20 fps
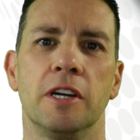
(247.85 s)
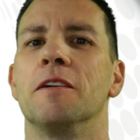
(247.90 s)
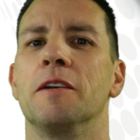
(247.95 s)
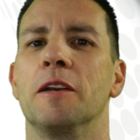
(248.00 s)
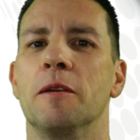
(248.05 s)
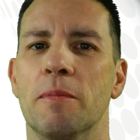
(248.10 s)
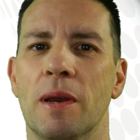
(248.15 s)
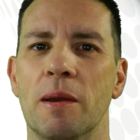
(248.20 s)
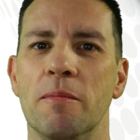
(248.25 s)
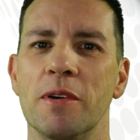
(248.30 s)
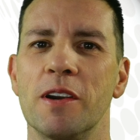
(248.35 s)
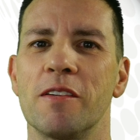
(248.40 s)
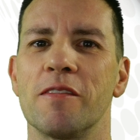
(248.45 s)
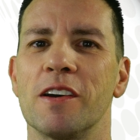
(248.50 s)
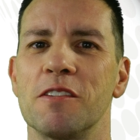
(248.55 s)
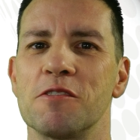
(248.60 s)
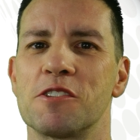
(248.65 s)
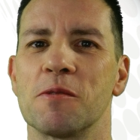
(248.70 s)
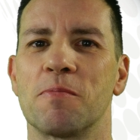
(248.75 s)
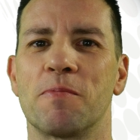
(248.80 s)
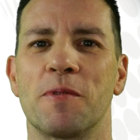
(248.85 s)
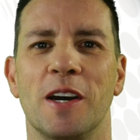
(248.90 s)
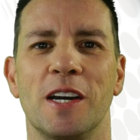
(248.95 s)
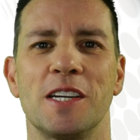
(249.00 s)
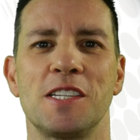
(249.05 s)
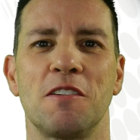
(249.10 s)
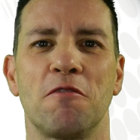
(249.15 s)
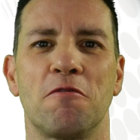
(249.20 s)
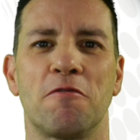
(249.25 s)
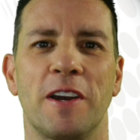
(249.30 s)
Remember those
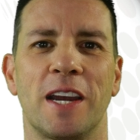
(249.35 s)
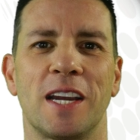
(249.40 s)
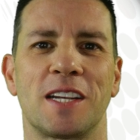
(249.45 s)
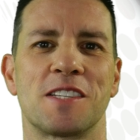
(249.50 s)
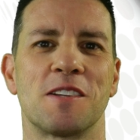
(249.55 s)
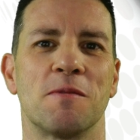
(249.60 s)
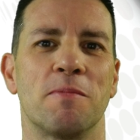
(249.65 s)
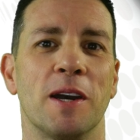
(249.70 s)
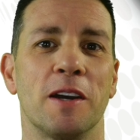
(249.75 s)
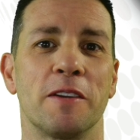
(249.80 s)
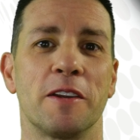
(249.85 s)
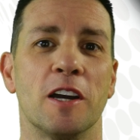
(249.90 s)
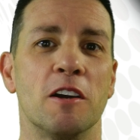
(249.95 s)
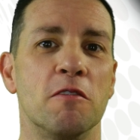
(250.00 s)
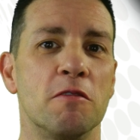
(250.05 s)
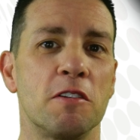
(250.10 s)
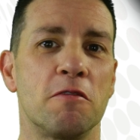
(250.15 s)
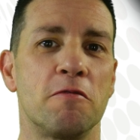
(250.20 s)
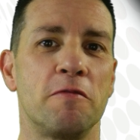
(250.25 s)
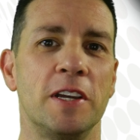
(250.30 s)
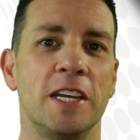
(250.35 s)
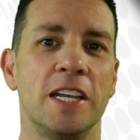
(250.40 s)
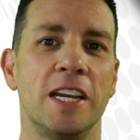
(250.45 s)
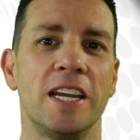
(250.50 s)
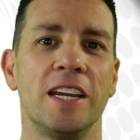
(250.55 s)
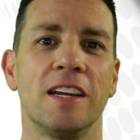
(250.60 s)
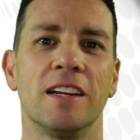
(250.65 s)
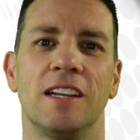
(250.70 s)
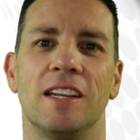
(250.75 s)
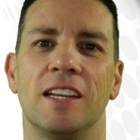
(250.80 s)
surprising facts about
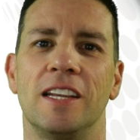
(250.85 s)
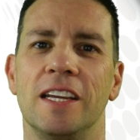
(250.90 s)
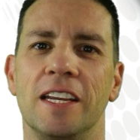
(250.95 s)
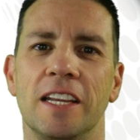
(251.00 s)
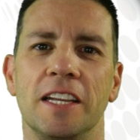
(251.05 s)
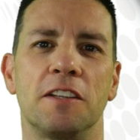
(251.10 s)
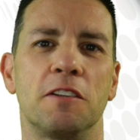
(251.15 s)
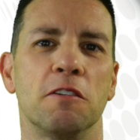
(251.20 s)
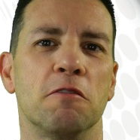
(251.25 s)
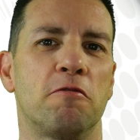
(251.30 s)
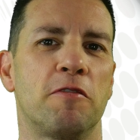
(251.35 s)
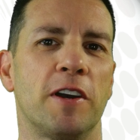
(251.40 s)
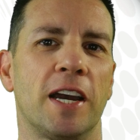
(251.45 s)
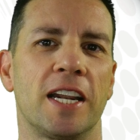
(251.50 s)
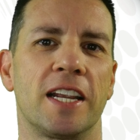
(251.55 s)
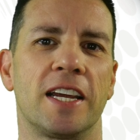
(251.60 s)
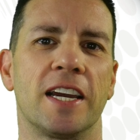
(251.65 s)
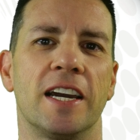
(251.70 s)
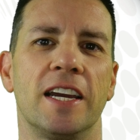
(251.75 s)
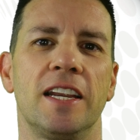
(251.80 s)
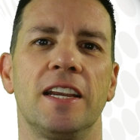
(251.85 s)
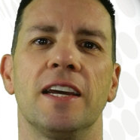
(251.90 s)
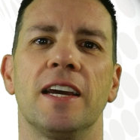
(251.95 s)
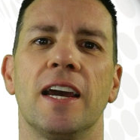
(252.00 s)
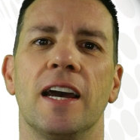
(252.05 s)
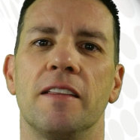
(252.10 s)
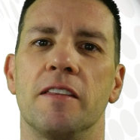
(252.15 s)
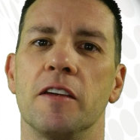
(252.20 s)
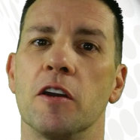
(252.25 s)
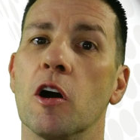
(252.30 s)
overfeeding leading to fat gain
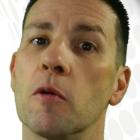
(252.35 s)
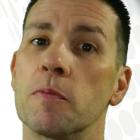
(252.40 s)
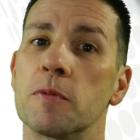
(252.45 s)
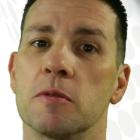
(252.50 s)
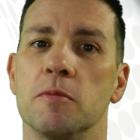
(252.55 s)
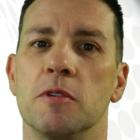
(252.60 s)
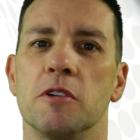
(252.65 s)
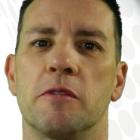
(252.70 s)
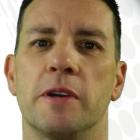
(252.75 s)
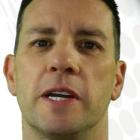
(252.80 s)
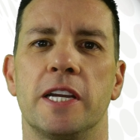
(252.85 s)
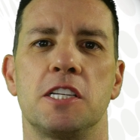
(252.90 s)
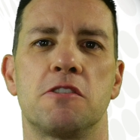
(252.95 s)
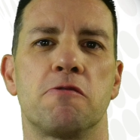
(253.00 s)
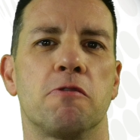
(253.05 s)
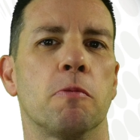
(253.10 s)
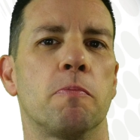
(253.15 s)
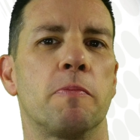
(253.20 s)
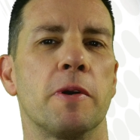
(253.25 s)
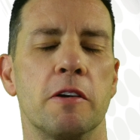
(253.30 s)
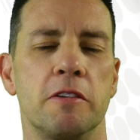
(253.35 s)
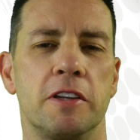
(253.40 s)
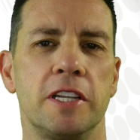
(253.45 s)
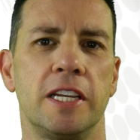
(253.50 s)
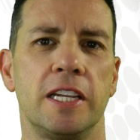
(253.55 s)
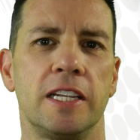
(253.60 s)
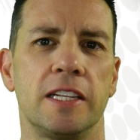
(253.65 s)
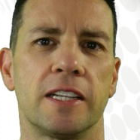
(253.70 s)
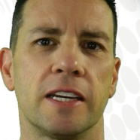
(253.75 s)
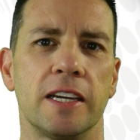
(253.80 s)
and the optimal range for
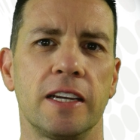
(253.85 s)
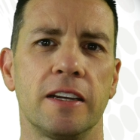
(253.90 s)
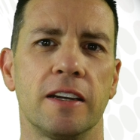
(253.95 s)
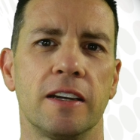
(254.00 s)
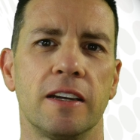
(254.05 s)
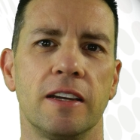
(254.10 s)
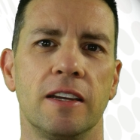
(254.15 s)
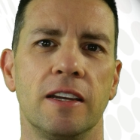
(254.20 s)
protein intake?